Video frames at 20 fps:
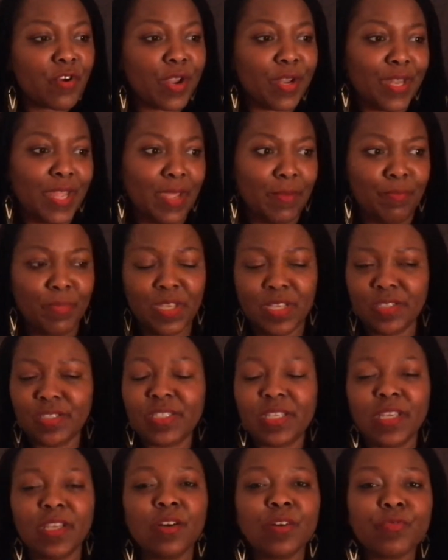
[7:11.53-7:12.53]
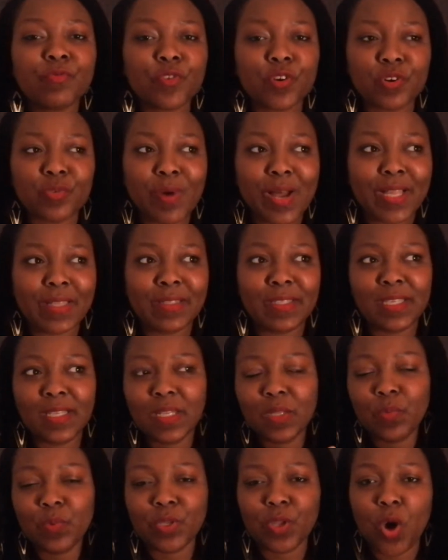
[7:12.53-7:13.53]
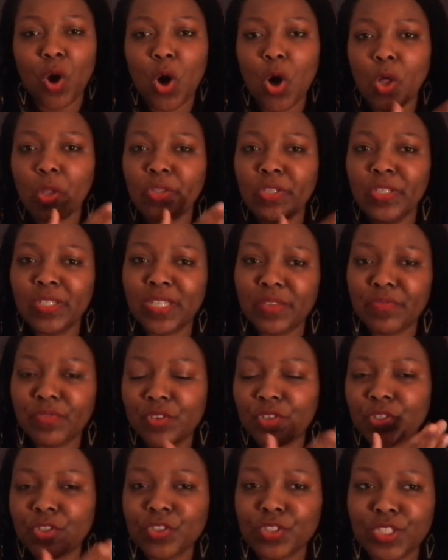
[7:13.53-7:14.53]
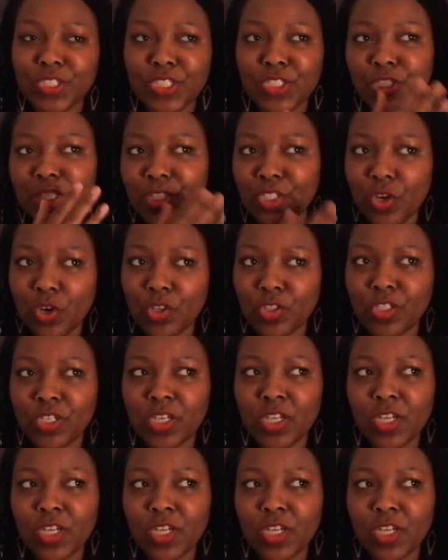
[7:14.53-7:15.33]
and then being single for a while, dealing with all the difficulties and all